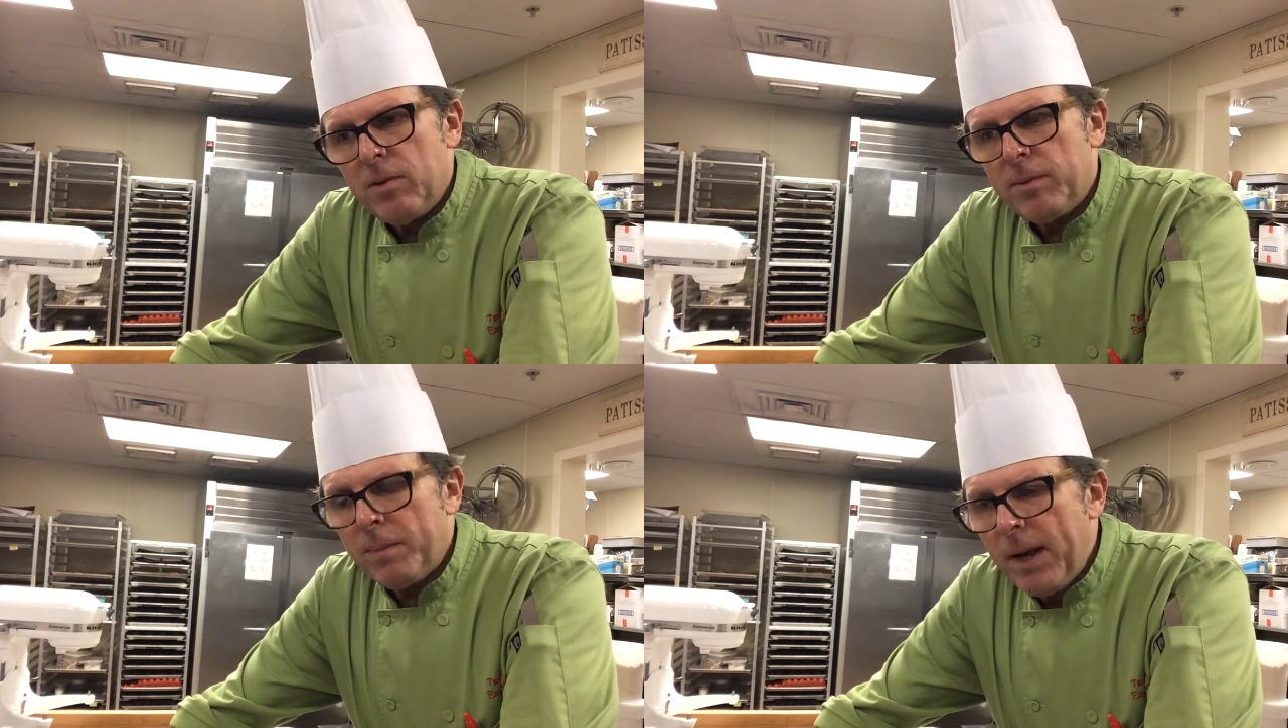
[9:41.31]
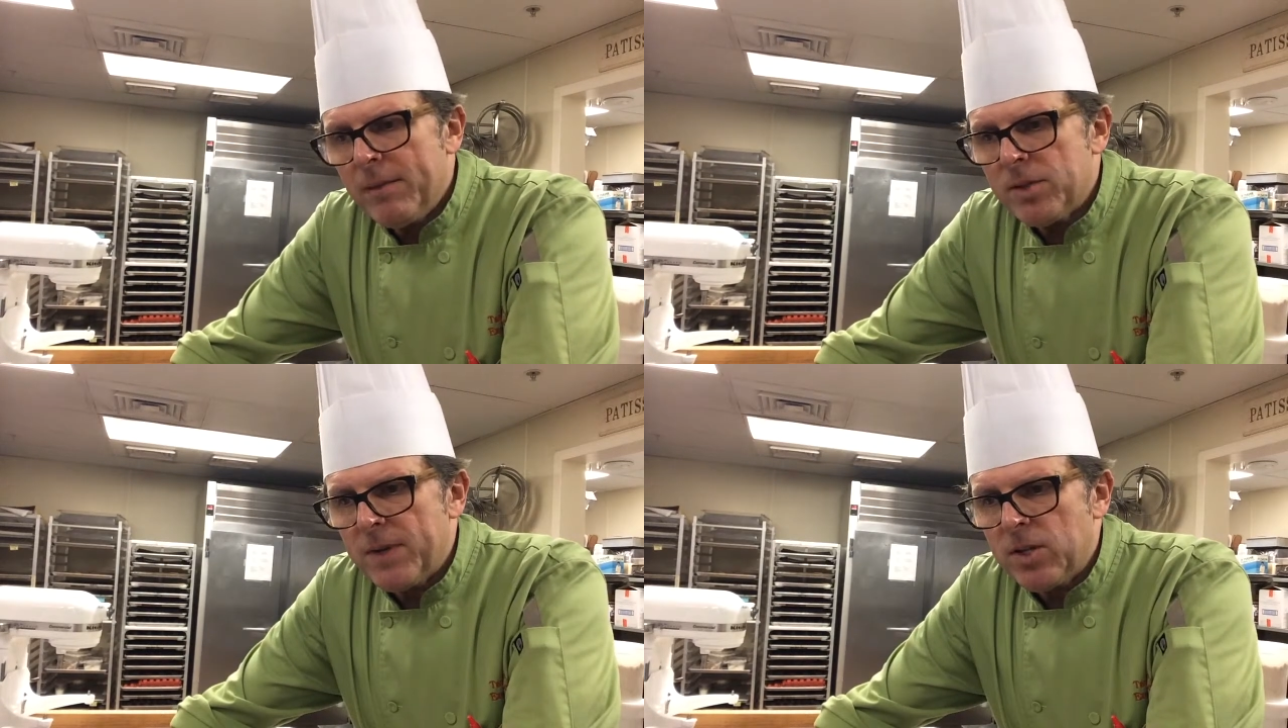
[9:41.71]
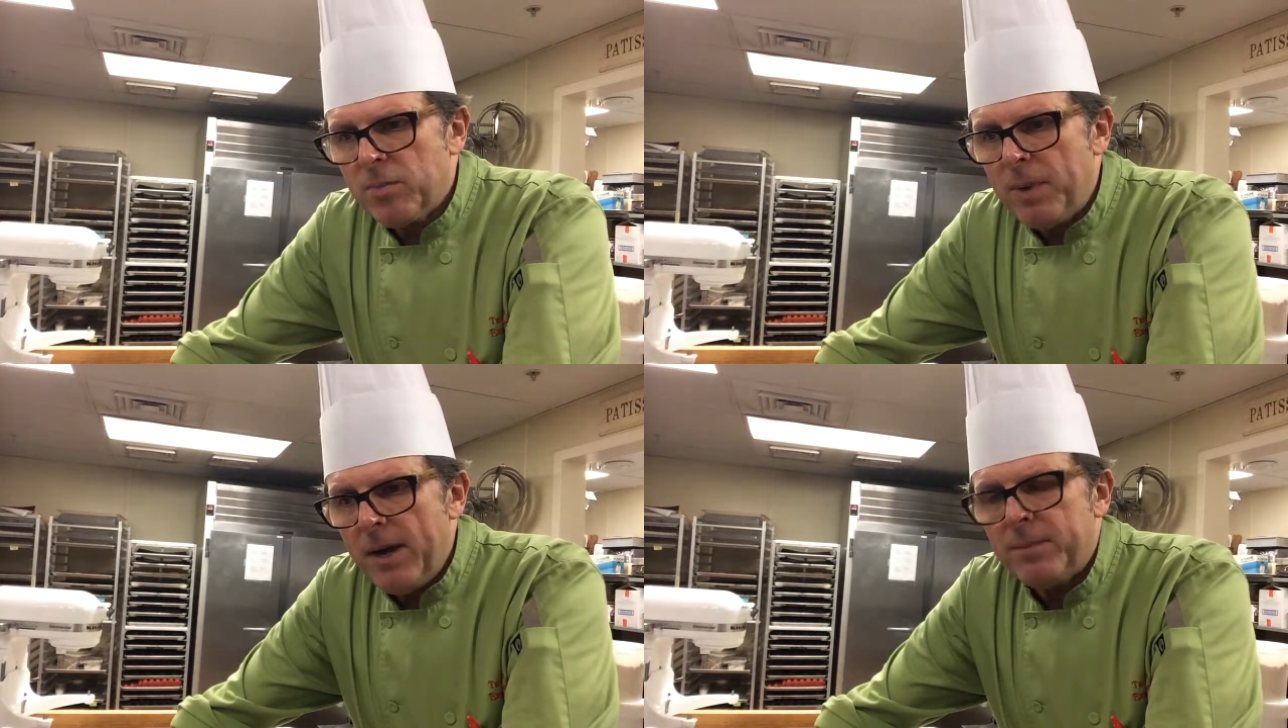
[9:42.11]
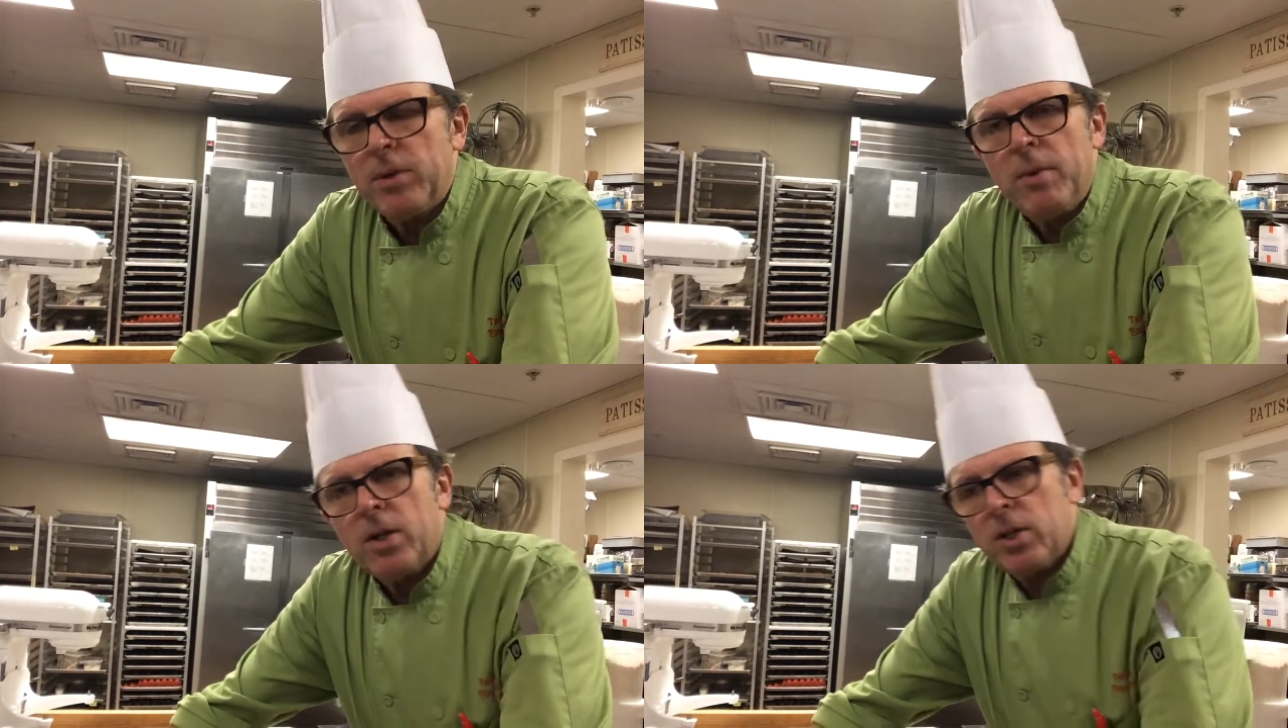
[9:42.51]
The problem is when you pipe
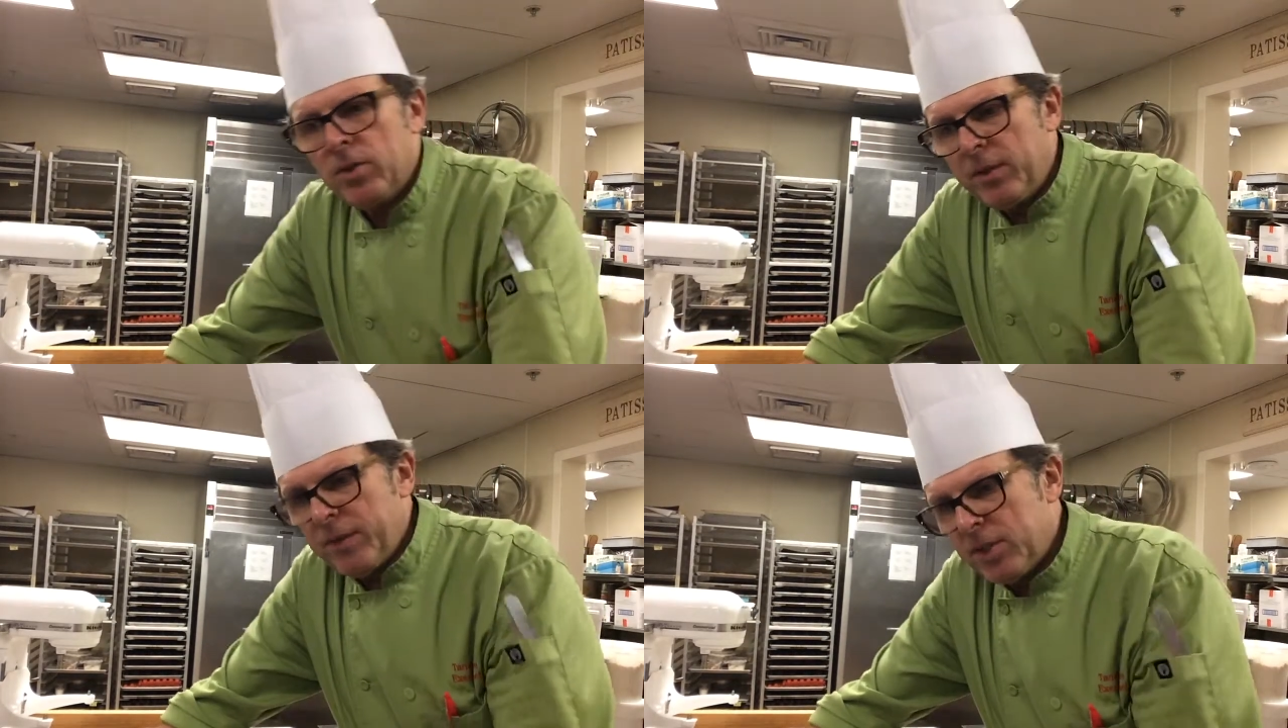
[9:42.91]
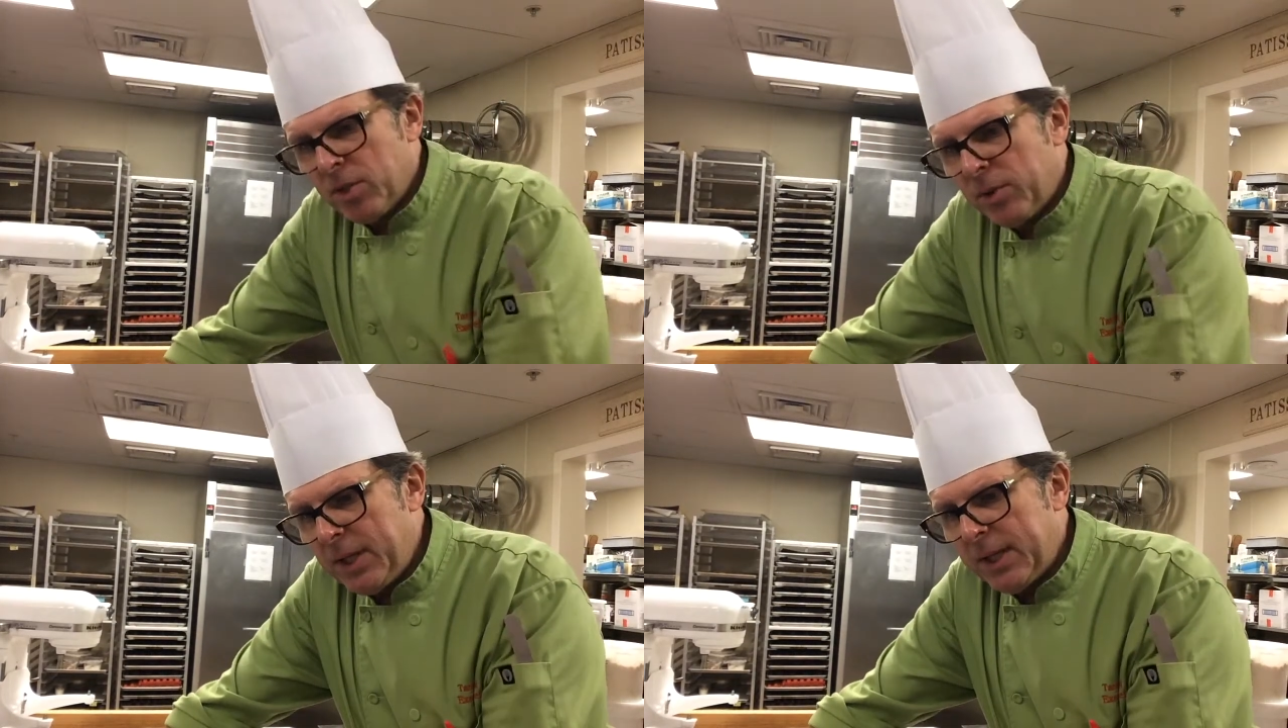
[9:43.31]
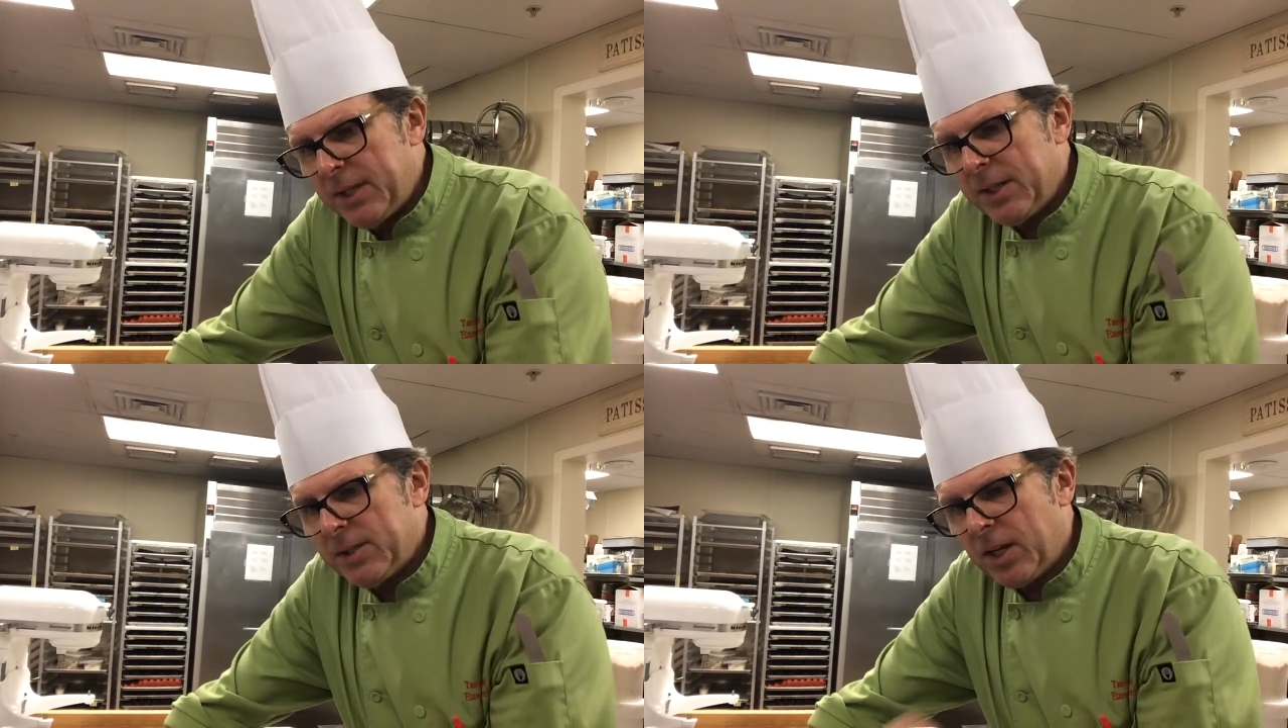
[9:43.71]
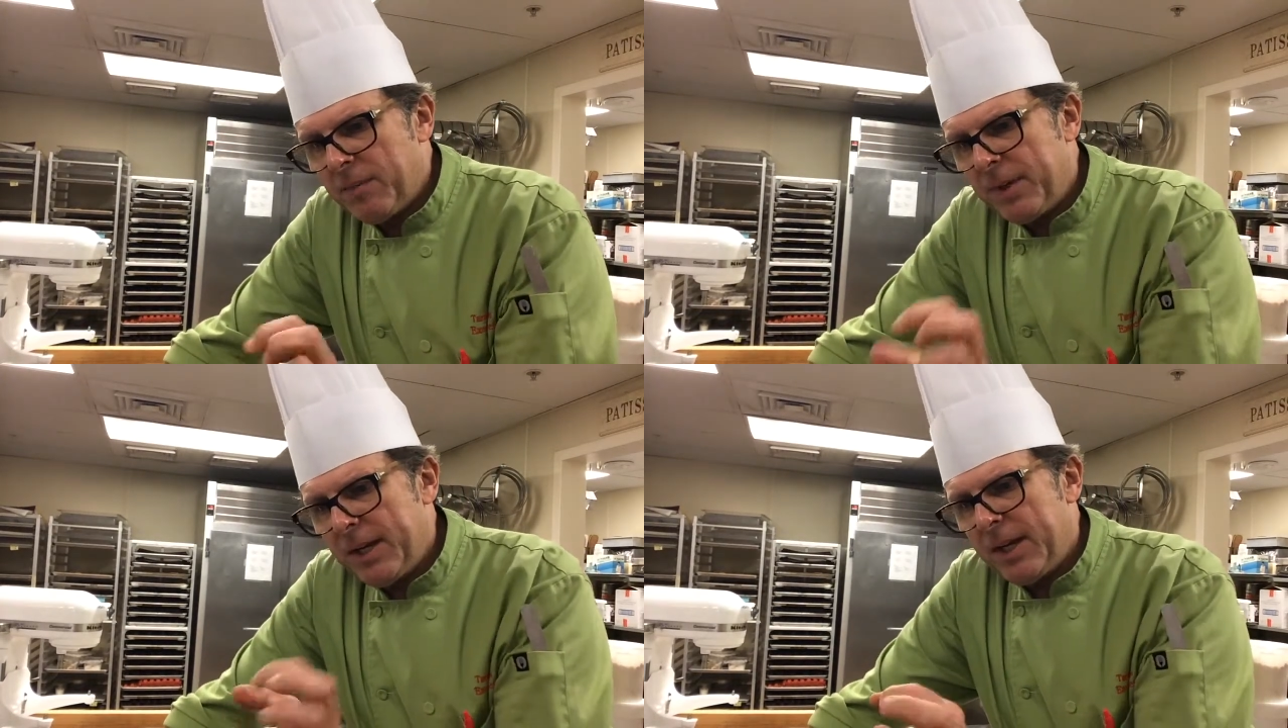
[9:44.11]
the macaron, if it's too thick, it's
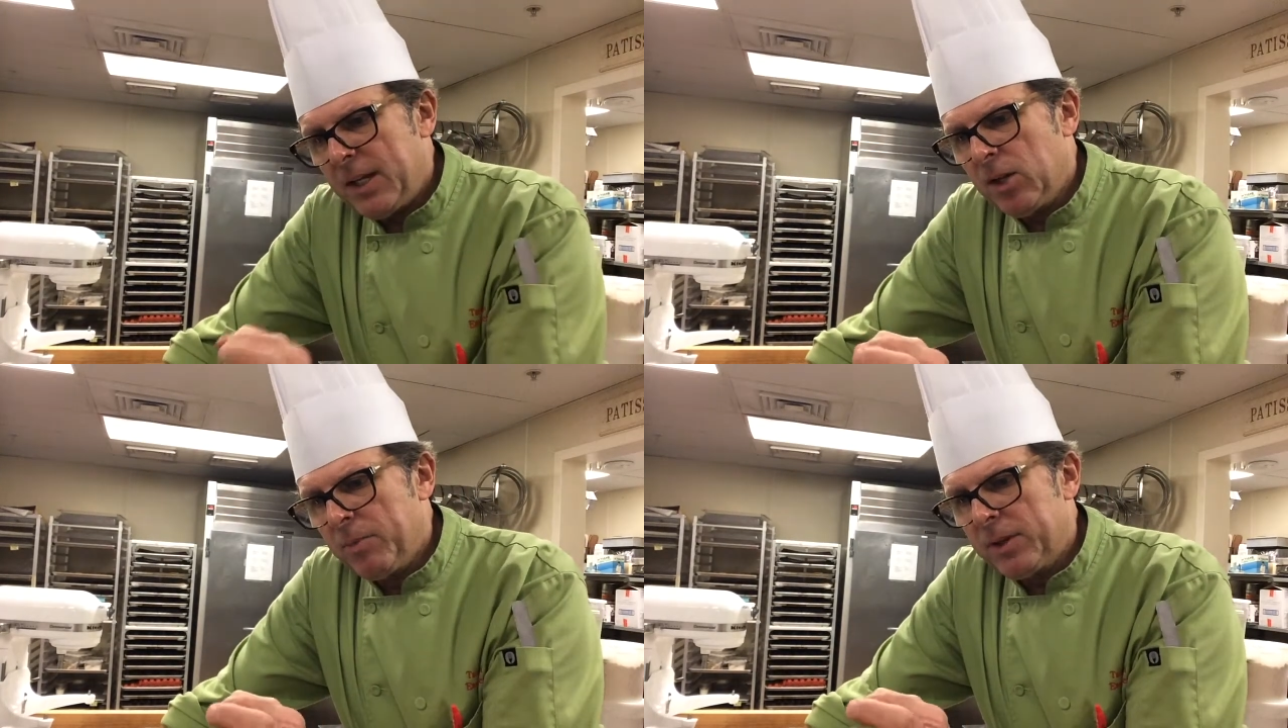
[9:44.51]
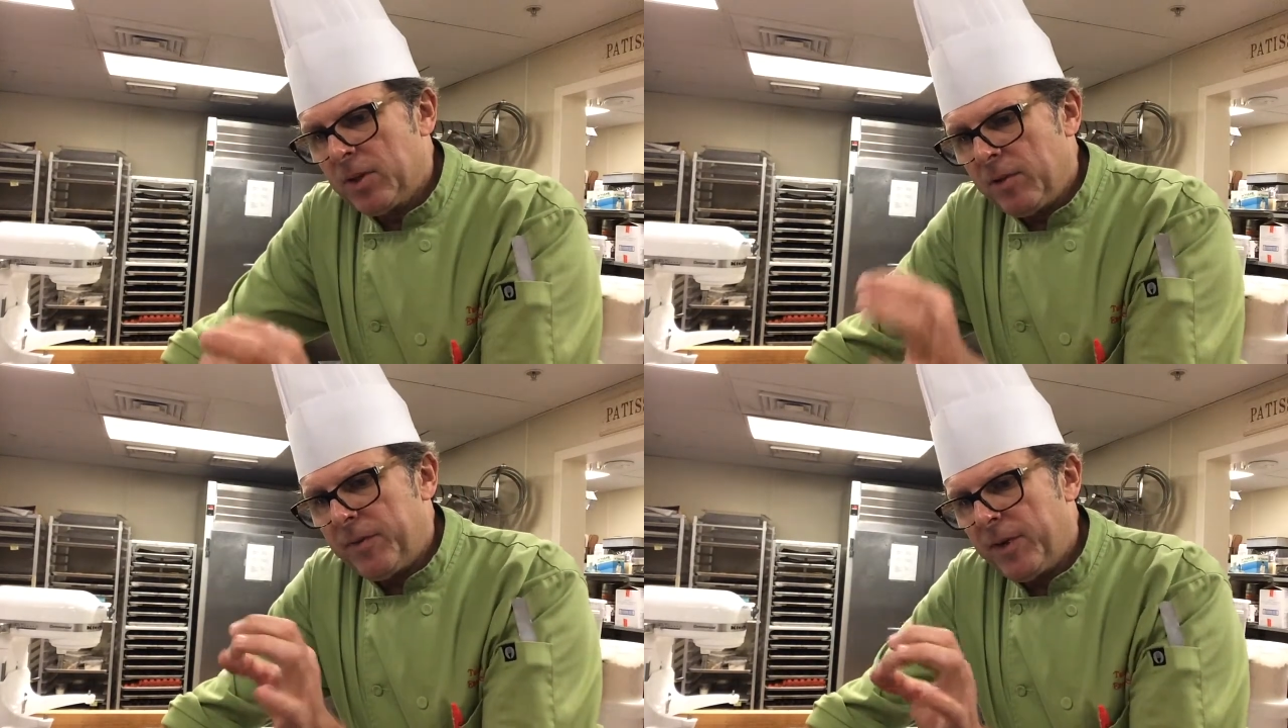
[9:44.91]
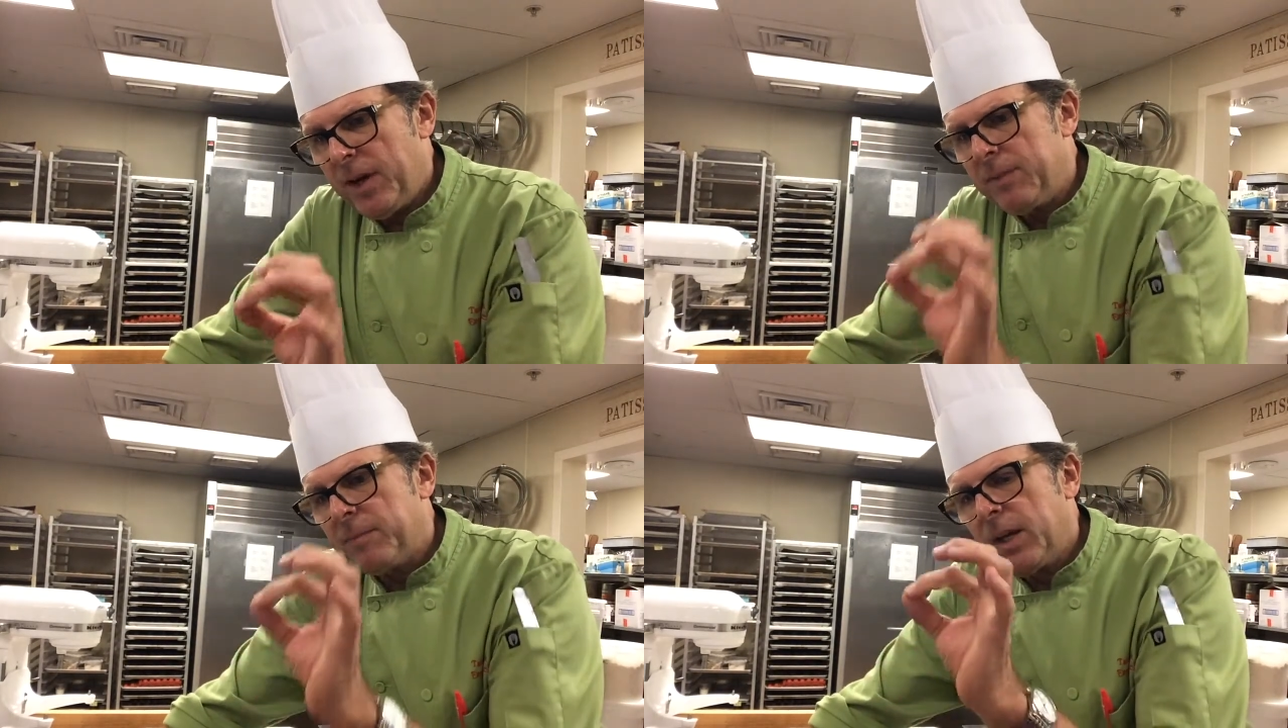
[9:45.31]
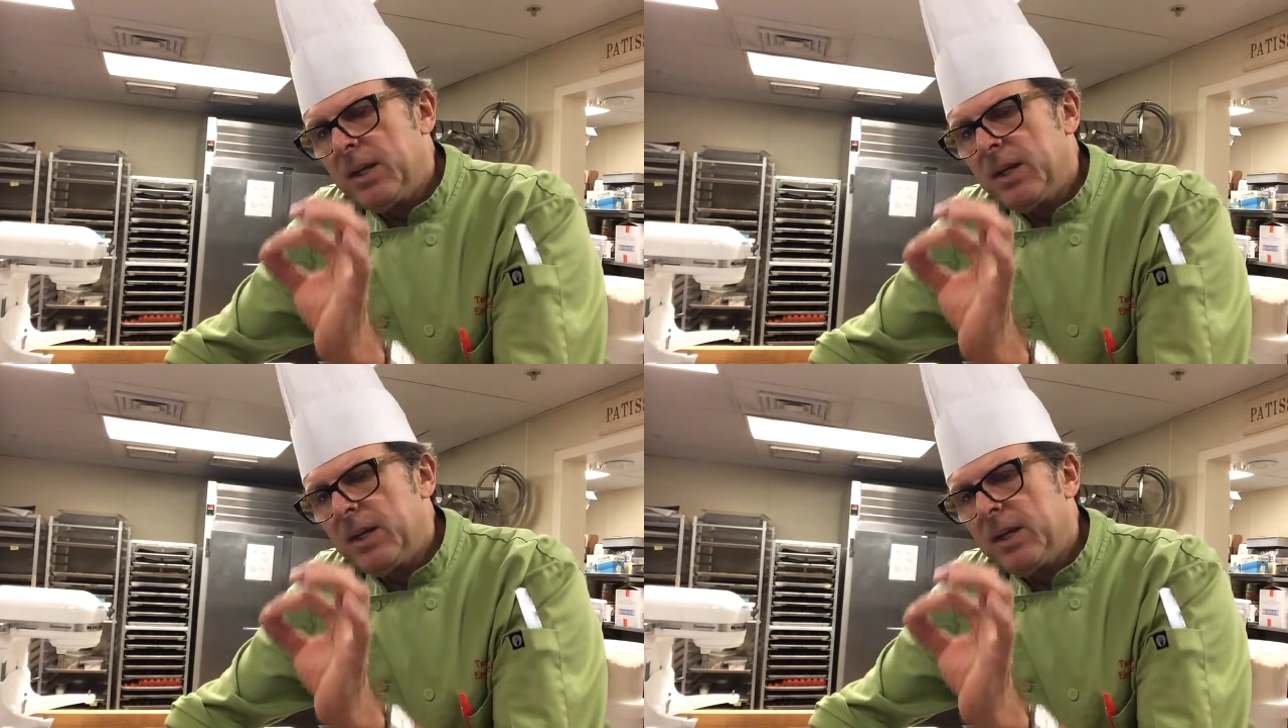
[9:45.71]
going to be a little bit of